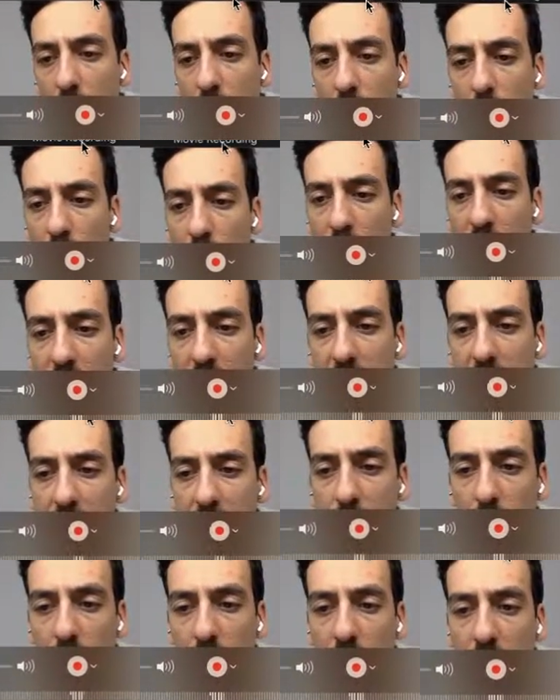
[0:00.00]
we
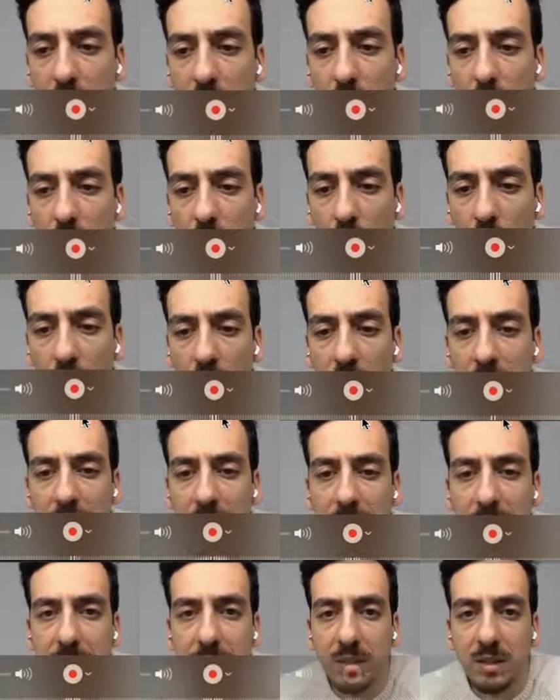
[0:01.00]
really call
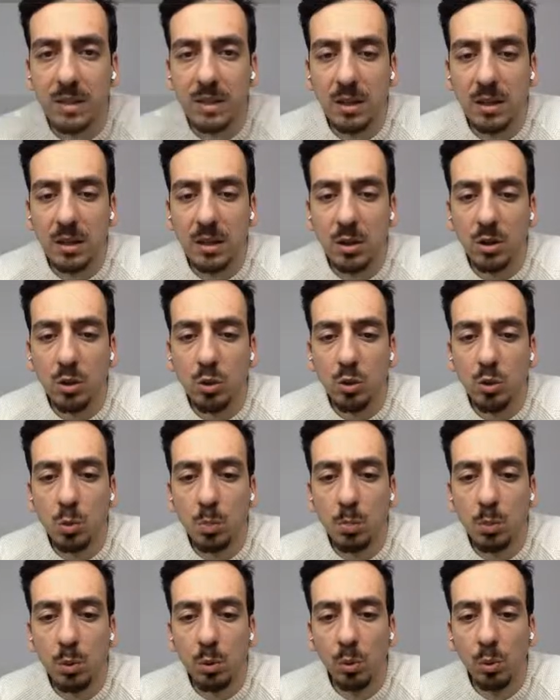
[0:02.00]
this a huge
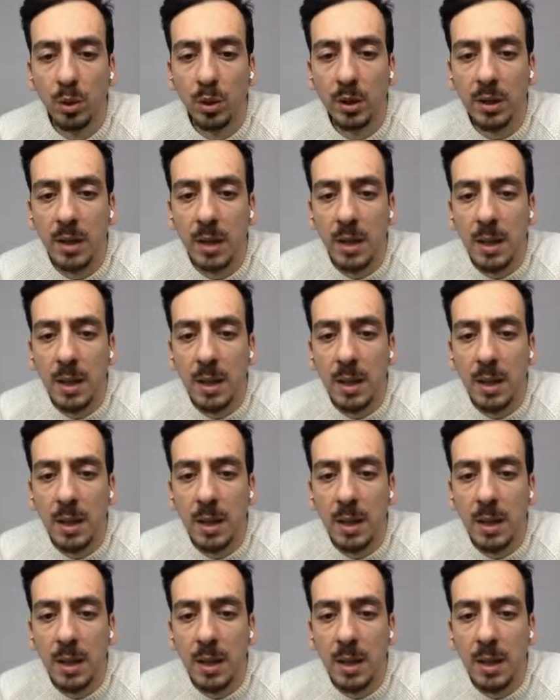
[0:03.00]
bull run.